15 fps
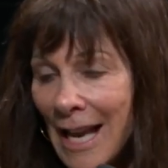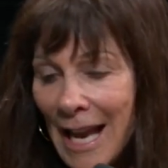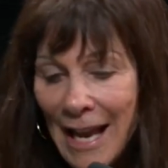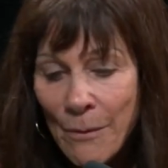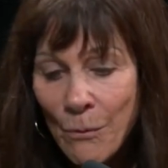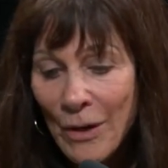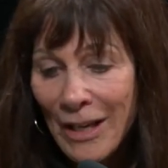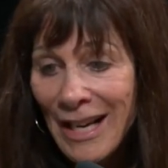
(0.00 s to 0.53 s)

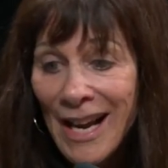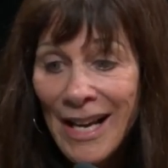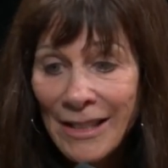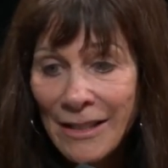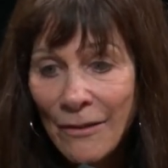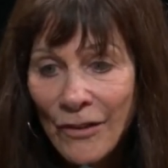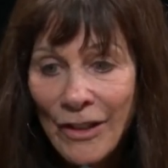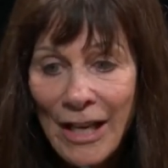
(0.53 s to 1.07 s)
and we kind
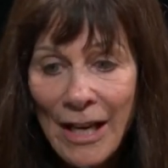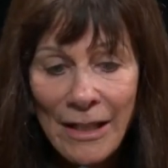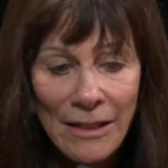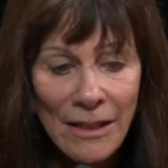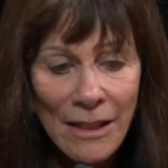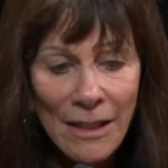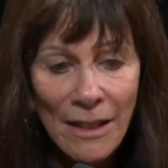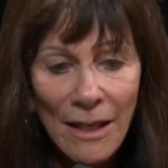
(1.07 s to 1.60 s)
of get
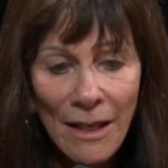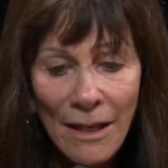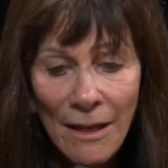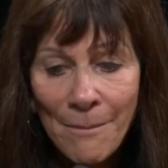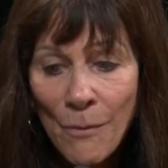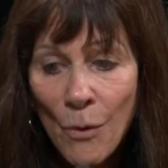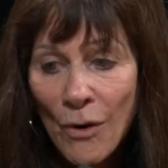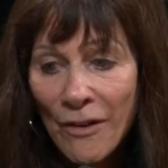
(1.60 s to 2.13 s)
uh,
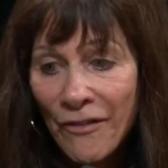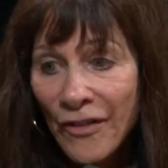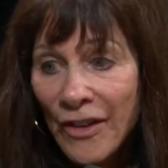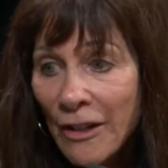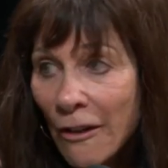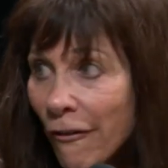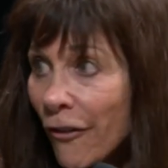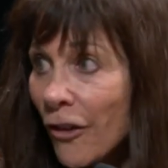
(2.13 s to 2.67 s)
more
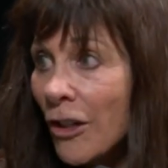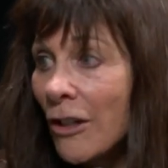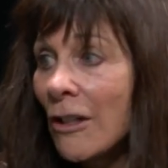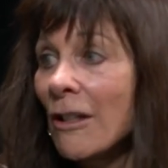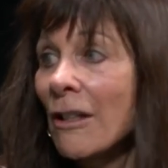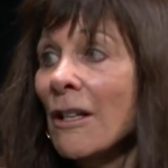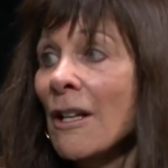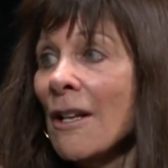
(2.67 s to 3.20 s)

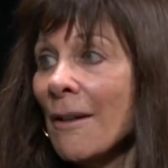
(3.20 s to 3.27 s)
fearful,